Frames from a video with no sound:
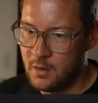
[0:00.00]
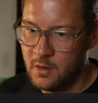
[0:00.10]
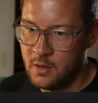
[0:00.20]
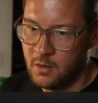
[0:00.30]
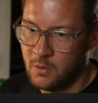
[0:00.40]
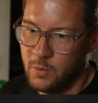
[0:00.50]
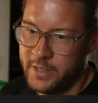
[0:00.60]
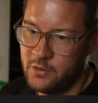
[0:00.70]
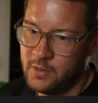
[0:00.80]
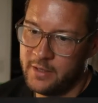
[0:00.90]
When you
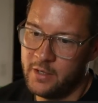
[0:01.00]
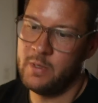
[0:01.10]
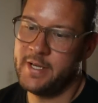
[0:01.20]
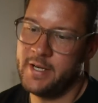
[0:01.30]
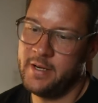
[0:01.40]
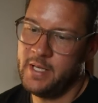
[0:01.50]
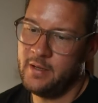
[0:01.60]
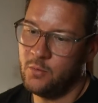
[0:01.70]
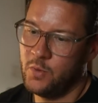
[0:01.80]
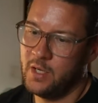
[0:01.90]
are no one's enemy,
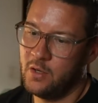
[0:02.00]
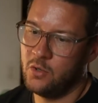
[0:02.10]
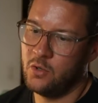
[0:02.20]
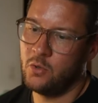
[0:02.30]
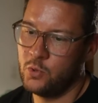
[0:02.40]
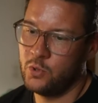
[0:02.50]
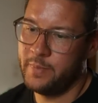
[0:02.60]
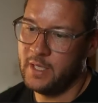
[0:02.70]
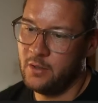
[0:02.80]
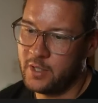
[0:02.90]
we all would be
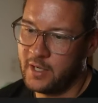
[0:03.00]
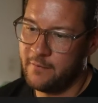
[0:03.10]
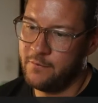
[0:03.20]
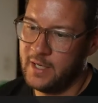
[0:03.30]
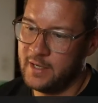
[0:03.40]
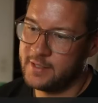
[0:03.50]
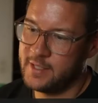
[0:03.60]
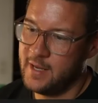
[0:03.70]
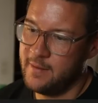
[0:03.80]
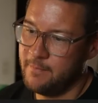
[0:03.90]
looking and feeling the
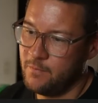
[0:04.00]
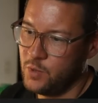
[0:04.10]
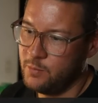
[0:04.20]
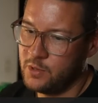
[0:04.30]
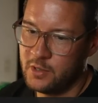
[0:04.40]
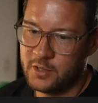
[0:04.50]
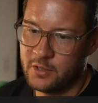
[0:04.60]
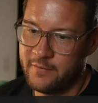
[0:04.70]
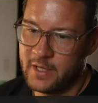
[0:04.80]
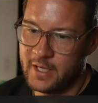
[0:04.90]
same. We would also never
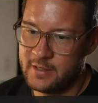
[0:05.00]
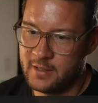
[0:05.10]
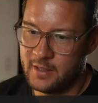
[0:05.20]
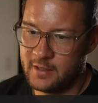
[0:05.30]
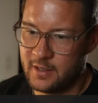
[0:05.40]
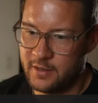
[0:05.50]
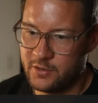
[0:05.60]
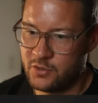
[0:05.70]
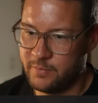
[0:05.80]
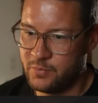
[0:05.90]
get encouraged to
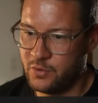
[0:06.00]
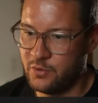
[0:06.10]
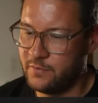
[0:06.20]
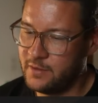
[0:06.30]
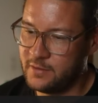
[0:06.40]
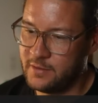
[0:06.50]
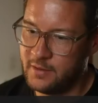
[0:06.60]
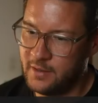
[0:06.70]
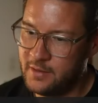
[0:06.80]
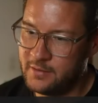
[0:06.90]
improve.
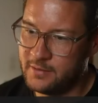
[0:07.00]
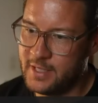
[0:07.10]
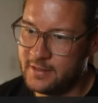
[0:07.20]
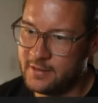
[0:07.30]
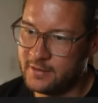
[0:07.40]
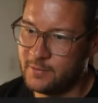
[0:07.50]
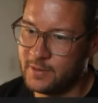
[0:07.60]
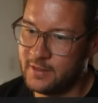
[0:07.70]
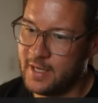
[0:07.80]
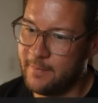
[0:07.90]
No, that's not what
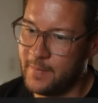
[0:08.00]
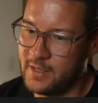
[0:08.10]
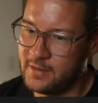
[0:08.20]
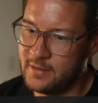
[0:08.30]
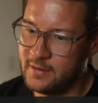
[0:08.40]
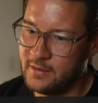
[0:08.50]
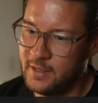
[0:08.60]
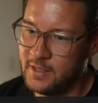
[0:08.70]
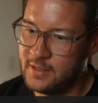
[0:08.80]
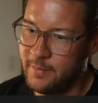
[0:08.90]
that means. It is
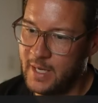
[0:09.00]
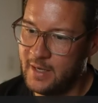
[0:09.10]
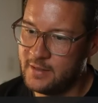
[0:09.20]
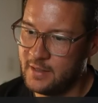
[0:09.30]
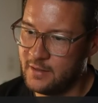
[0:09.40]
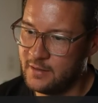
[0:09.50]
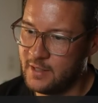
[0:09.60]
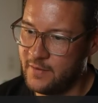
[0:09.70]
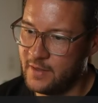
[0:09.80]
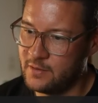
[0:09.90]
the balance in not
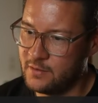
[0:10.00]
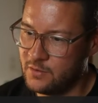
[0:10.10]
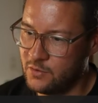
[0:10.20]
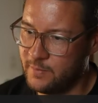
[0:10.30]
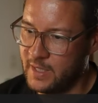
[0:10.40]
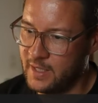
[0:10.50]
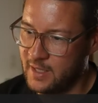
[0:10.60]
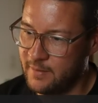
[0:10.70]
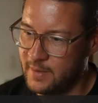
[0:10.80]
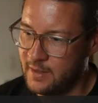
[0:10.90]
having too many
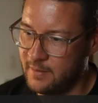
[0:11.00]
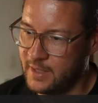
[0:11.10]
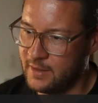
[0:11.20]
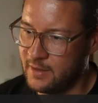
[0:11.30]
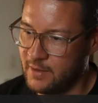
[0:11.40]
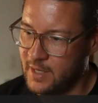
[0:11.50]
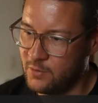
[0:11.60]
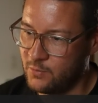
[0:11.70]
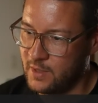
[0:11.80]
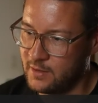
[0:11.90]
enemy, but the right
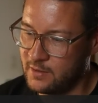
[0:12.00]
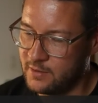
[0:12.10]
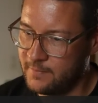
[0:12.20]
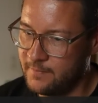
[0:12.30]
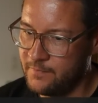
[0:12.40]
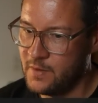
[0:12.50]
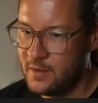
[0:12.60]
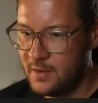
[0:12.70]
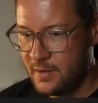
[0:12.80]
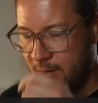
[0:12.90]
ones.
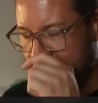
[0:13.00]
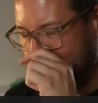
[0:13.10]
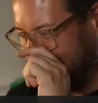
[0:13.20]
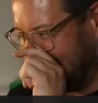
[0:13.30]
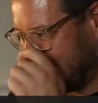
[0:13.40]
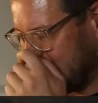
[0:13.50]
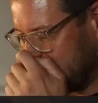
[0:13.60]
No,